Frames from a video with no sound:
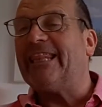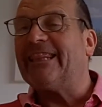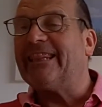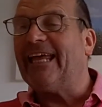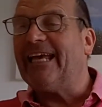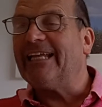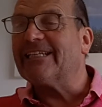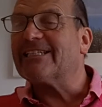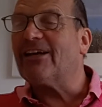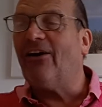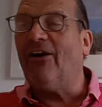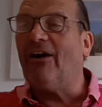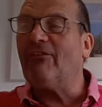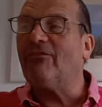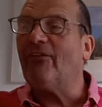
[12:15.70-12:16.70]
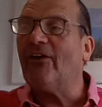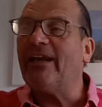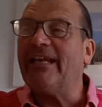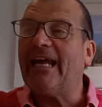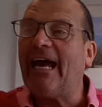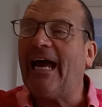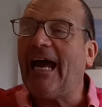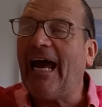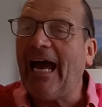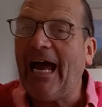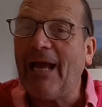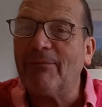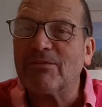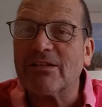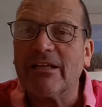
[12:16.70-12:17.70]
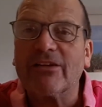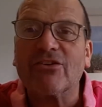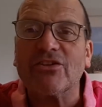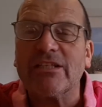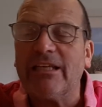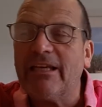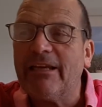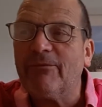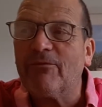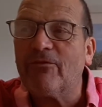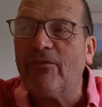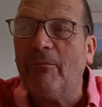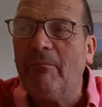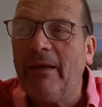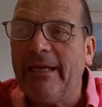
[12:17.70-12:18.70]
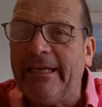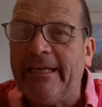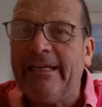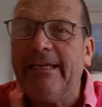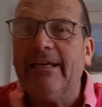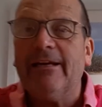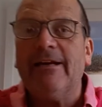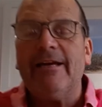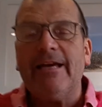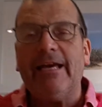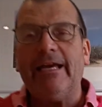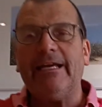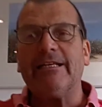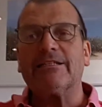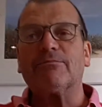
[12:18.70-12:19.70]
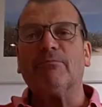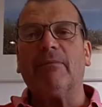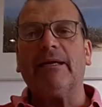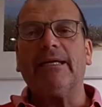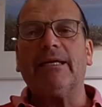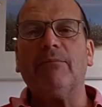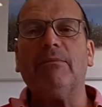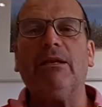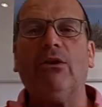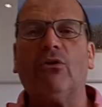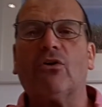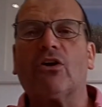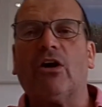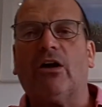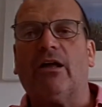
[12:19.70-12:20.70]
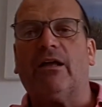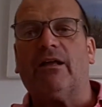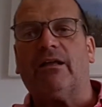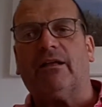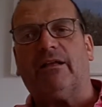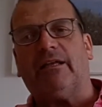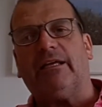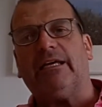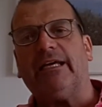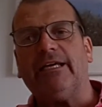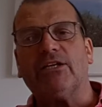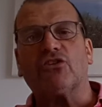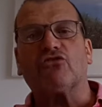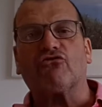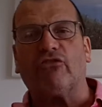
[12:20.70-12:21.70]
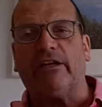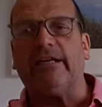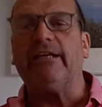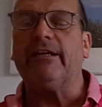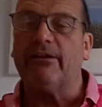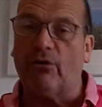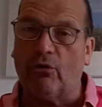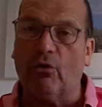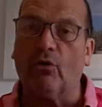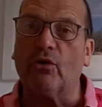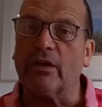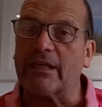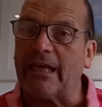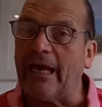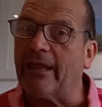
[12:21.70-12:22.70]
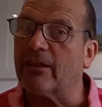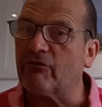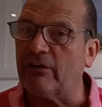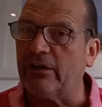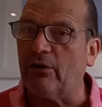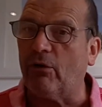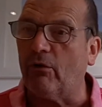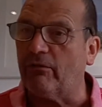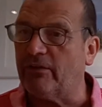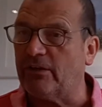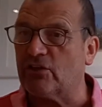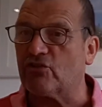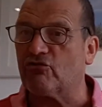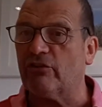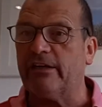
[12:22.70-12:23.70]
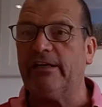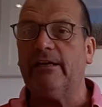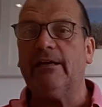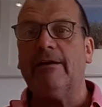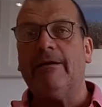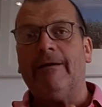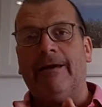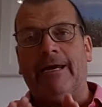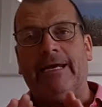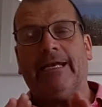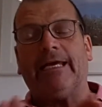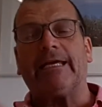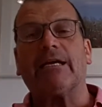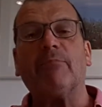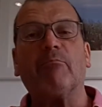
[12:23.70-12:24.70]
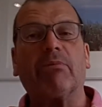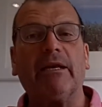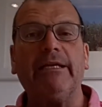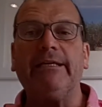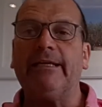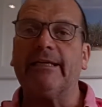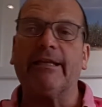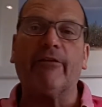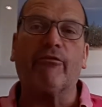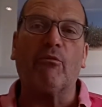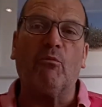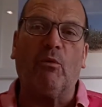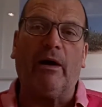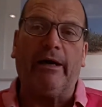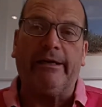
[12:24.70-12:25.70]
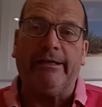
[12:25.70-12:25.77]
I find that absolutely, because for me, it's making me look at history, or the gathering of history, in a completely different way.